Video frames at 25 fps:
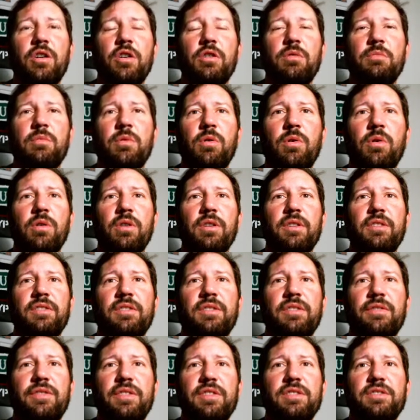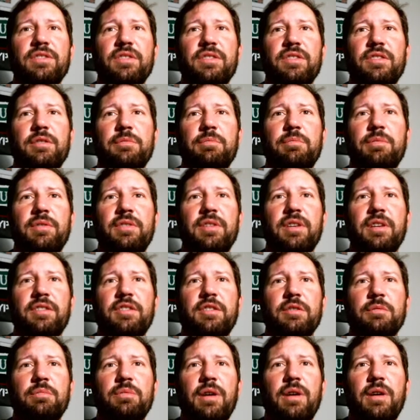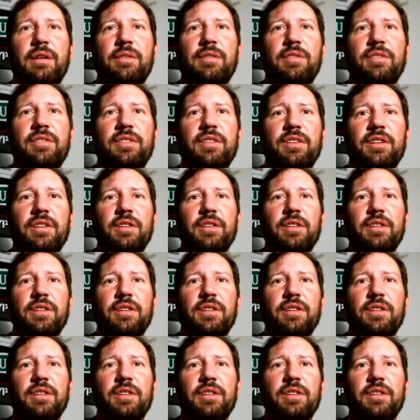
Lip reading: more sufficient to protect your privacy on